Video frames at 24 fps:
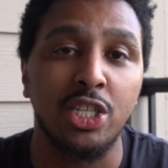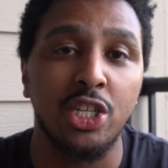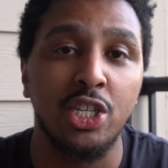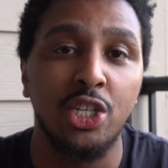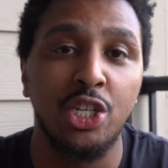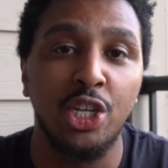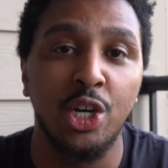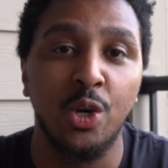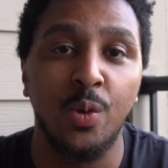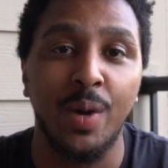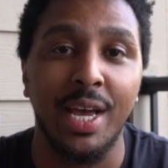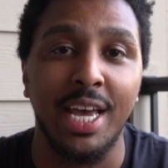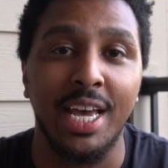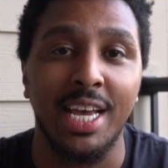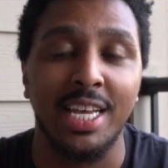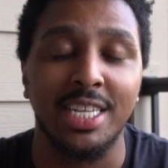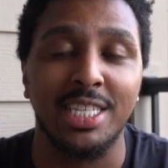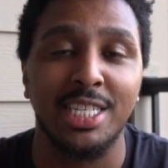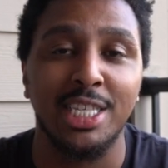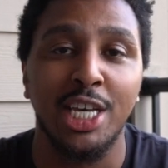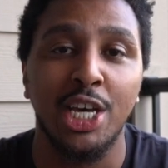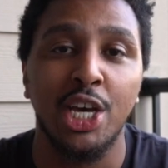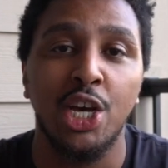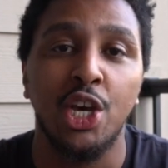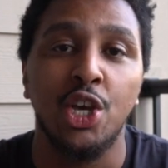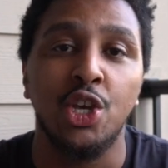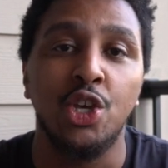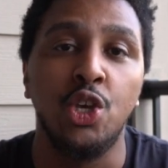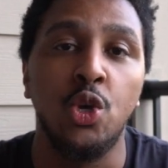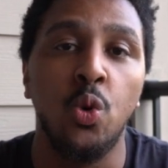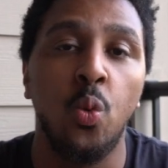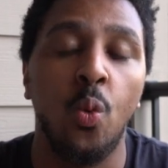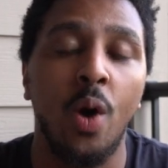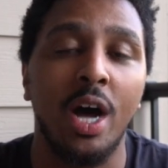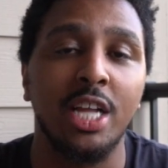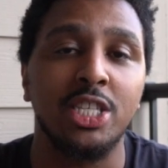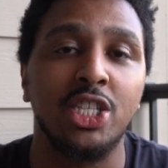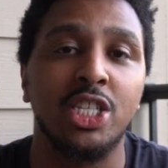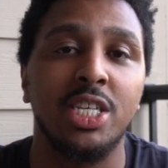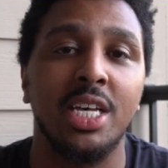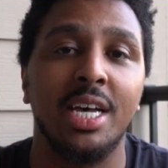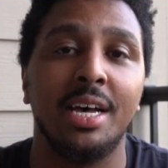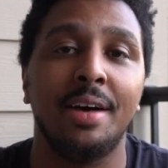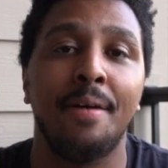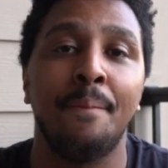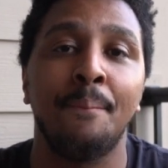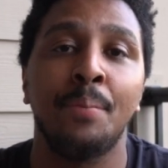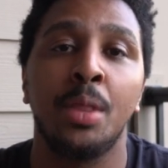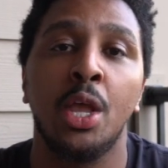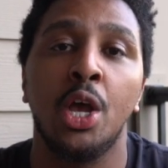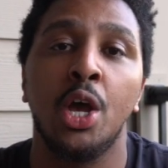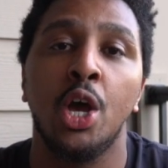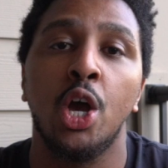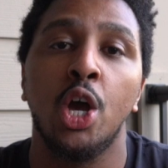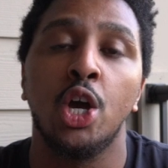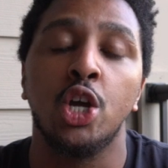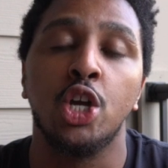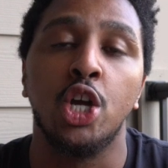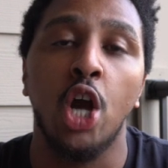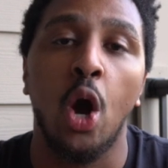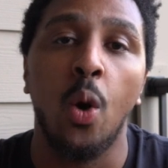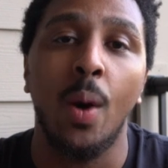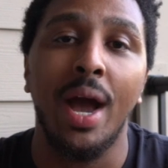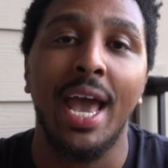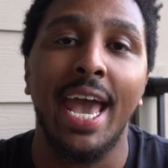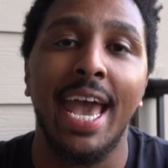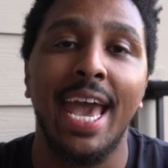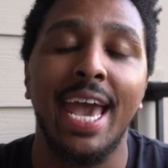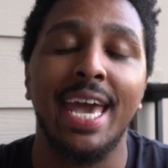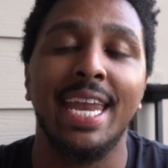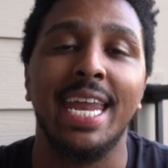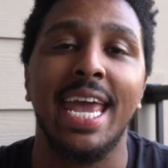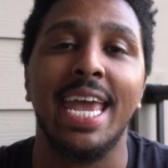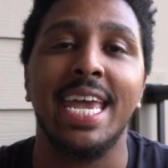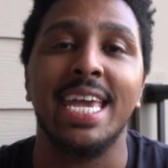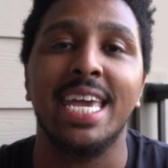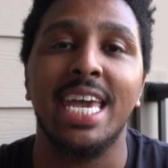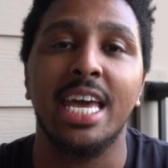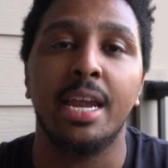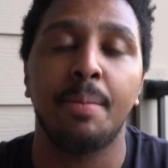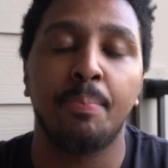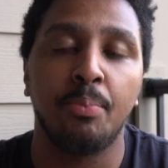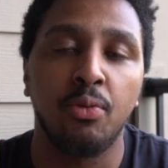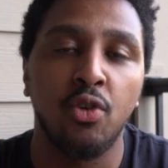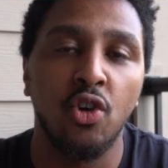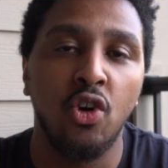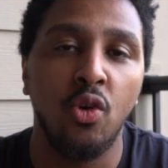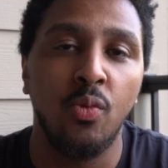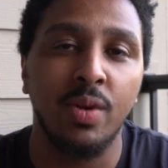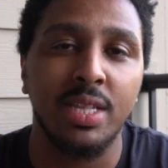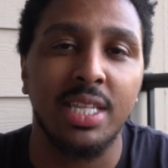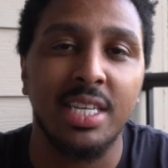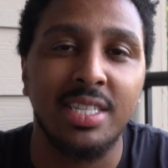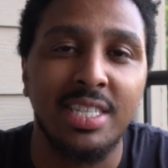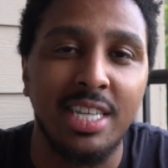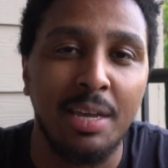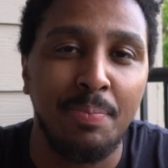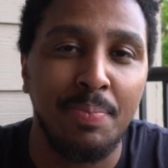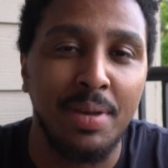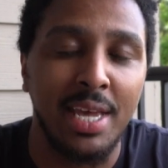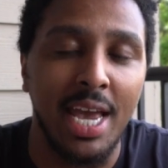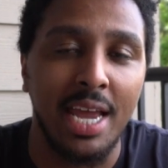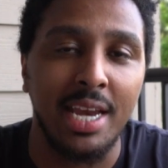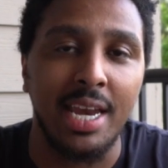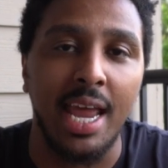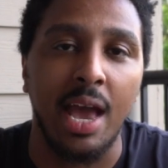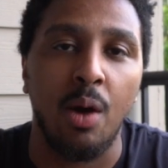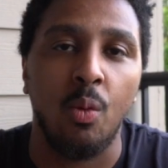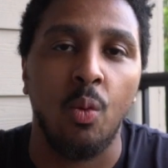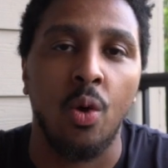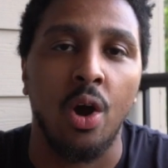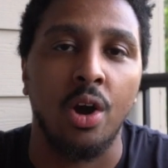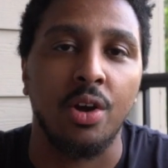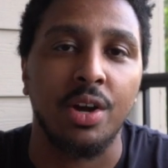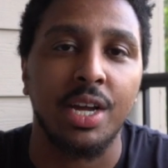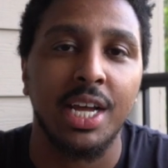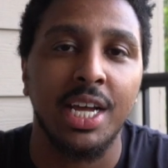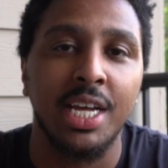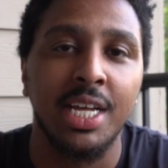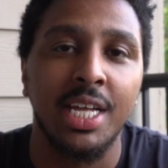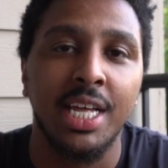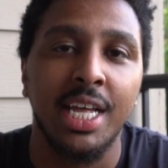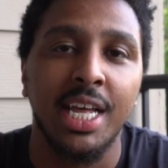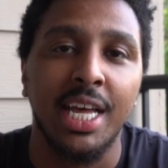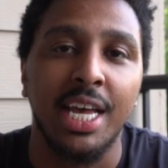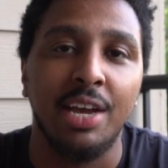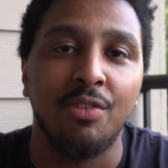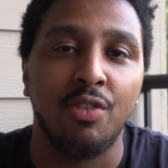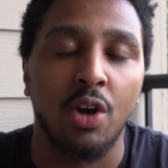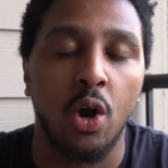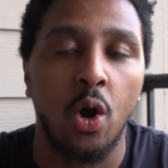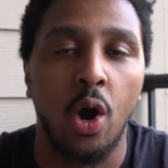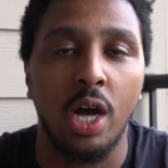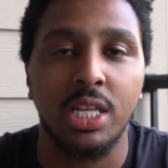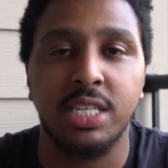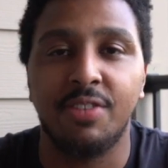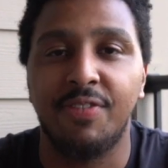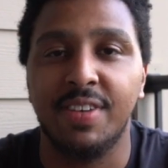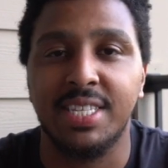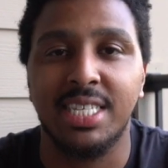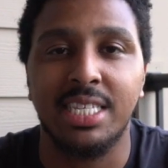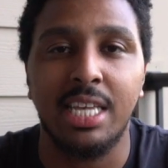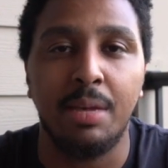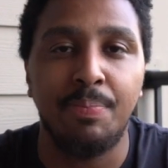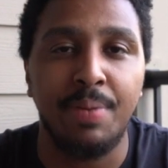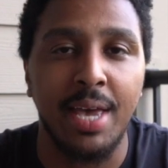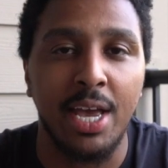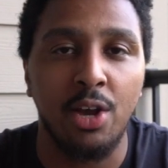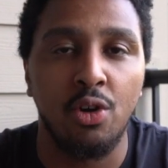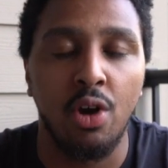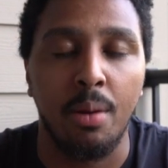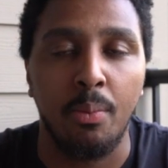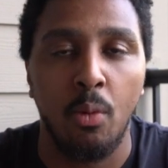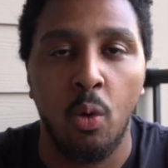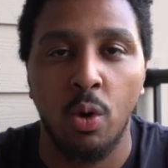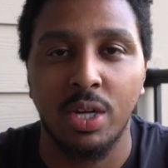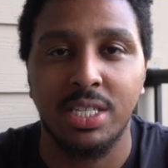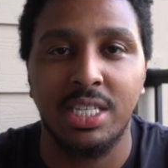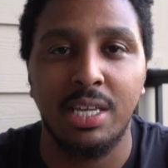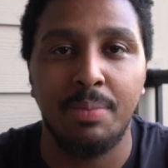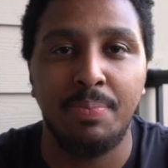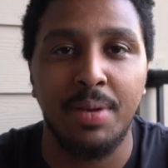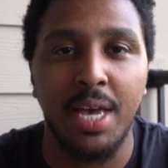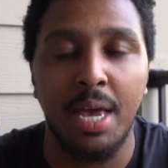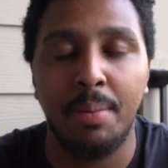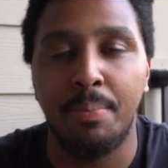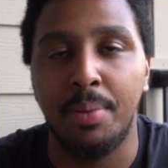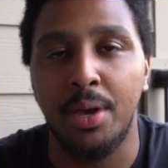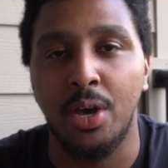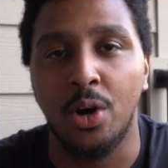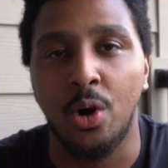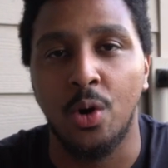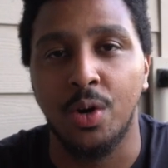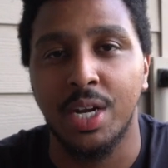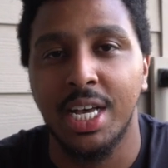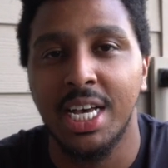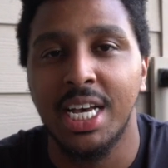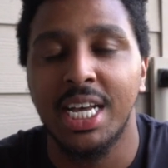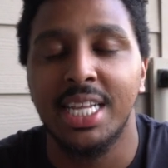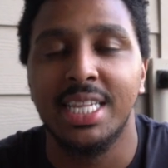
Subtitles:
to do is you want to go ahead and get approved with the CPA network, regardless if it's CPA Grip or CPA Build.